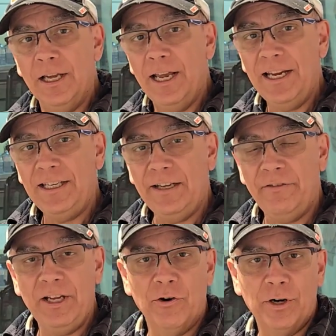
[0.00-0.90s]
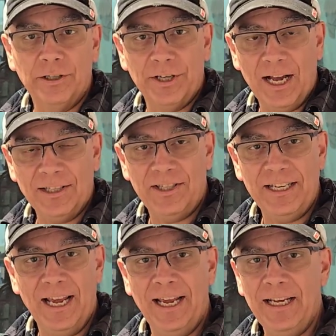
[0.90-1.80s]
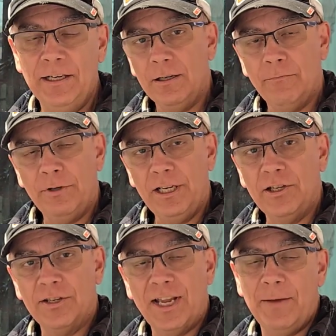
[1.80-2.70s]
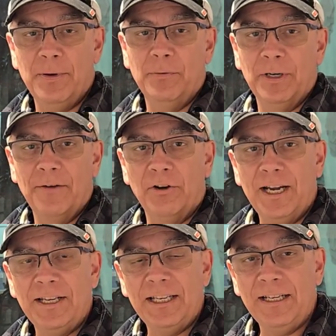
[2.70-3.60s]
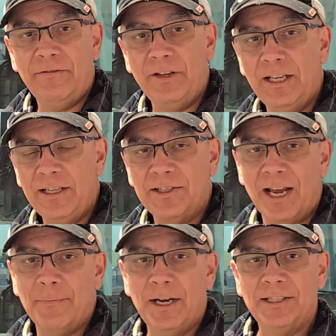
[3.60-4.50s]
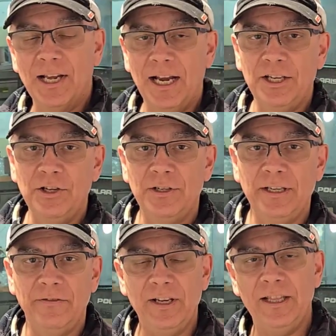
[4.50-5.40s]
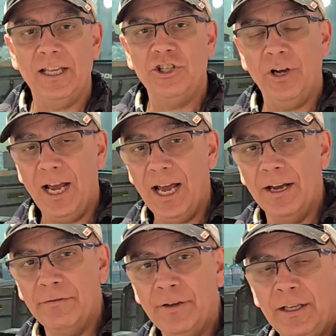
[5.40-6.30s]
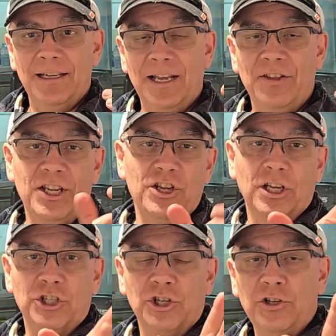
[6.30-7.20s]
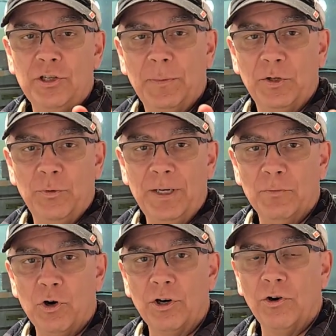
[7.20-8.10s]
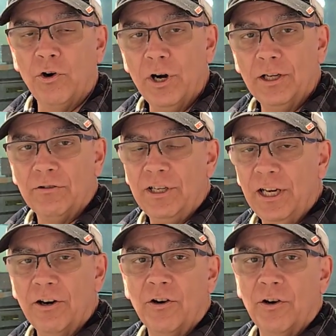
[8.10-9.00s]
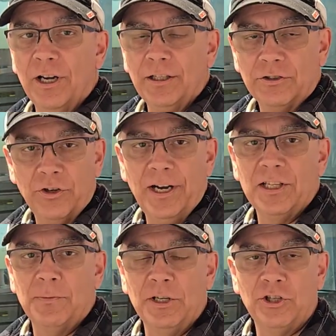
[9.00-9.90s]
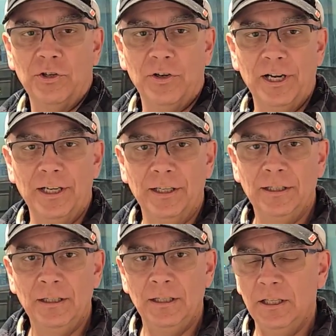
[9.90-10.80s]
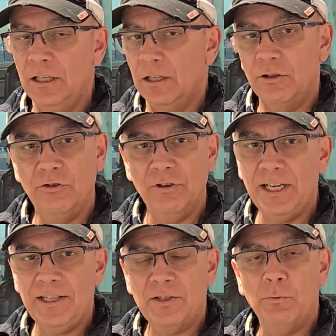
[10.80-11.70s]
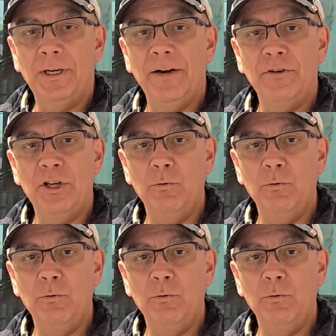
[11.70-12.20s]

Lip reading: ATVOIL.ca, where you just type in whatever ATV, side-by-side, UTV that you have, and then you can choose between motor oil, gear oil, transmission oil, grease, whatever you